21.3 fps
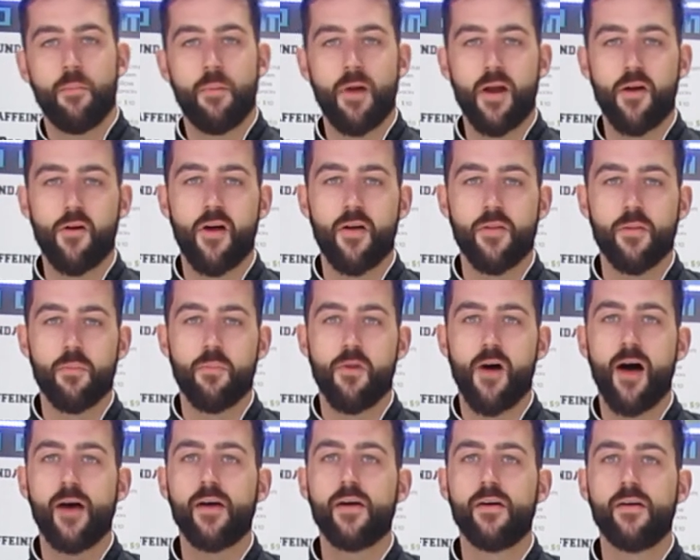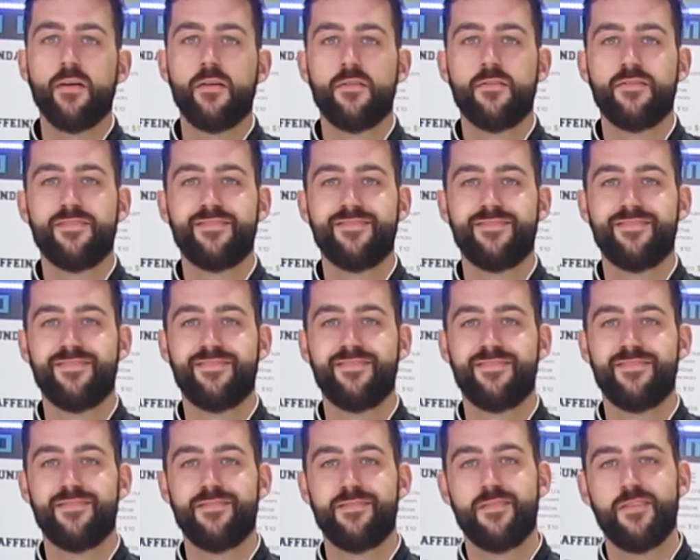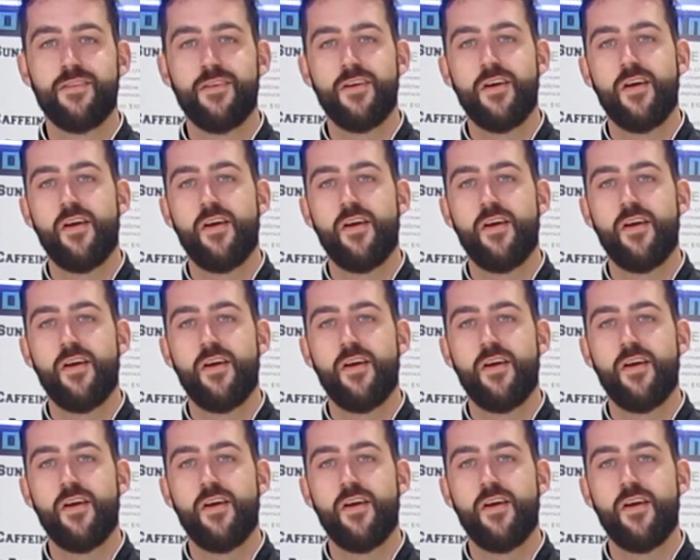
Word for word: Been around the block. All right.